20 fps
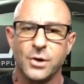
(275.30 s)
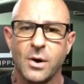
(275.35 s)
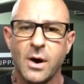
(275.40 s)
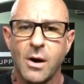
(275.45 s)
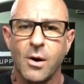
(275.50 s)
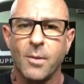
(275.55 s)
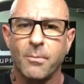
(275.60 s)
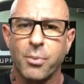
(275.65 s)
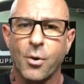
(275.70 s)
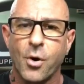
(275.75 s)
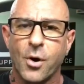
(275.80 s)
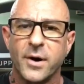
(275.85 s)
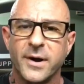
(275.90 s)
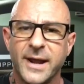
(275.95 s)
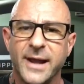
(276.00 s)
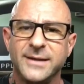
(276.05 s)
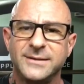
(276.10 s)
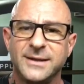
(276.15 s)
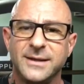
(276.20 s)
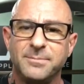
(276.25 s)
know how important
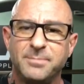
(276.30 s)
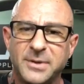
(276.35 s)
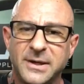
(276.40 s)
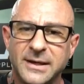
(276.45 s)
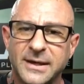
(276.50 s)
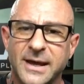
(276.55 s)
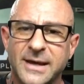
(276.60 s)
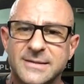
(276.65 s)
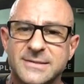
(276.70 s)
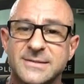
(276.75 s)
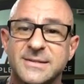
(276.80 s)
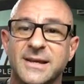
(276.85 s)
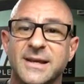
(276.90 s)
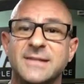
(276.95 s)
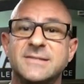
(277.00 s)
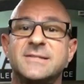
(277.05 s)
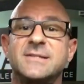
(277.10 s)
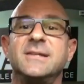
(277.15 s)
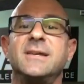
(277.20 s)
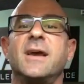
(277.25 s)
ATP is?
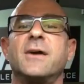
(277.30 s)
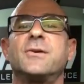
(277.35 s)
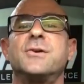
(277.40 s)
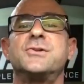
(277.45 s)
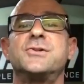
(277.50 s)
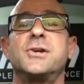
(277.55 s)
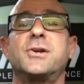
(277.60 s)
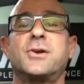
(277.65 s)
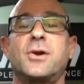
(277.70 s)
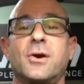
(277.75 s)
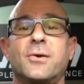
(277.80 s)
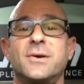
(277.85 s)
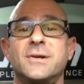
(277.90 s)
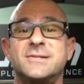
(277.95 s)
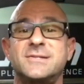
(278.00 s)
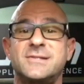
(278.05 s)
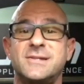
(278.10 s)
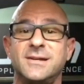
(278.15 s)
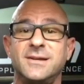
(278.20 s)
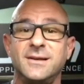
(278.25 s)
It's the energy
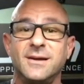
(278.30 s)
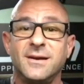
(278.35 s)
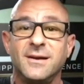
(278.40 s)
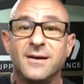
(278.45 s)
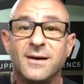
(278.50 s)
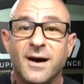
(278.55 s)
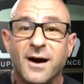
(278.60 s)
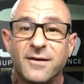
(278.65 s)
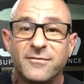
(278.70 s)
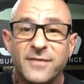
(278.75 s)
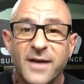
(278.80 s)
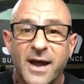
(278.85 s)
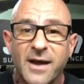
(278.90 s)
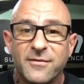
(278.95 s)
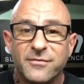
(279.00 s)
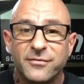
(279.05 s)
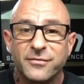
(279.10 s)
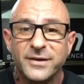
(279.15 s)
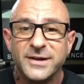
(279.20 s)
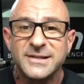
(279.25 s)
currency of
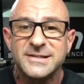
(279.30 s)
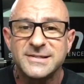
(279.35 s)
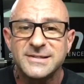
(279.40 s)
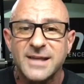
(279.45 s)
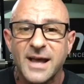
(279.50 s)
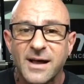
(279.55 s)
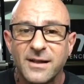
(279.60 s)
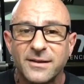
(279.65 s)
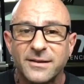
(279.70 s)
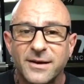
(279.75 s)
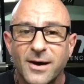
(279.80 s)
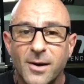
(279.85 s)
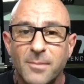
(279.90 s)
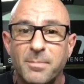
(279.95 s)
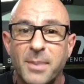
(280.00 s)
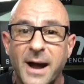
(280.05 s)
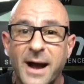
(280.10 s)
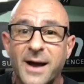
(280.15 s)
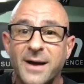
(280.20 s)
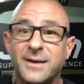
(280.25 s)
every cell in our
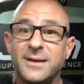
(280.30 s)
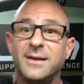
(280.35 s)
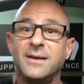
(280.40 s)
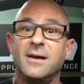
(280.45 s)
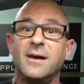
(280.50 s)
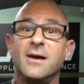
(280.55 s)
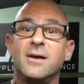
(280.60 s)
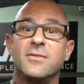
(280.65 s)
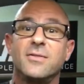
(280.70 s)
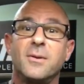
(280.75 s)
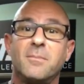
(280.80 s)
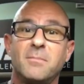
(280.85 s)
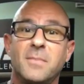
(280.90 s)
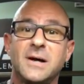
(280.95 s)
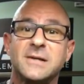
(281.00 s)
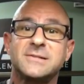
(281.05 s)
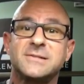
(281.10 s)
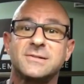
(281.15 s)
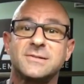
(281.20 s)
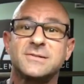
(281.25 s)
body, the
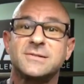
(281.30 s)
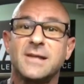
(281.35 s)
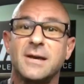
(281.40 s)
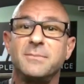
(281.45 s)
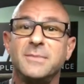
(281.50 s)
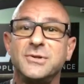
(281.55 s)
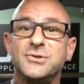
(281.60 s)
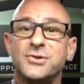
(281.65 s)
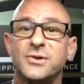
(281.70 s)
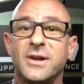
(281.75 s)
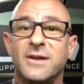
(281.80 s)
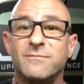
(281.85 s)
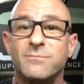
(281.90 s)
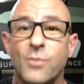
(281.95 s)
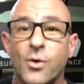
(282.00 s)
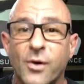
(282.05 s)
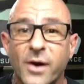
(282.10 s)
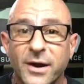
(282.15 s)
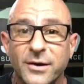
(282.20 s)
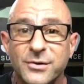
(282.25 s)
muscles. That means you're gonna have
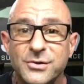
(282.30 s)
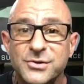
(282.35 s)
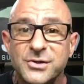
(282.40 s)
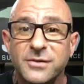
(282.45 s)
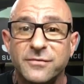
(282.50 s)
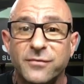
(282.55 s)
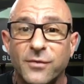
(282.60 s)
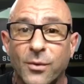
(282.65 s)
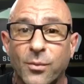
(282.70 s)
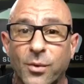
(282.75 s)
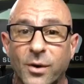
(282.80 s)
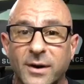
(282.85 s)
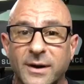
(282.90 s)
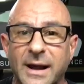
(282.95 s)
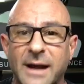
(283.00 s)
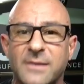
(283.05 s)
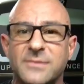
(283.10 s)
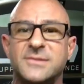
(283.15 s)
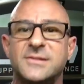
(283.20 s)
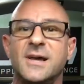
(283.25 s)
more energy for
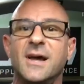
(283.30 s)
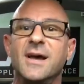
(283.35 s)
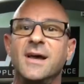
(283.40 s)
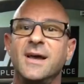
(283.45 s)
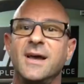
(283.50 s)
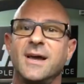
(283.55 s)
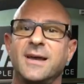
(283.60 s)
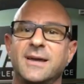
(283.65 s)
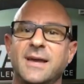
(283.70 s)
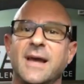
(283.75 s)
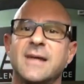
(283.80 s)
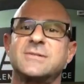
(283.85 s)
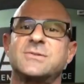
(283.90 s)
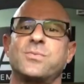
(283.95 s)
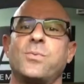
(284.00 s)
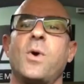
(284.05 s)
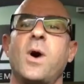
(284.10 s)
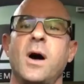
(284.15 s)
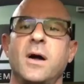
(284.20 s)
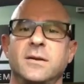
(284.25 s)
workouts. And guess
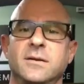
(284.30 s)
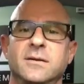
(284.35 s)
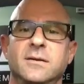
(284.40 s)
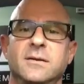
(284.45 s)
what?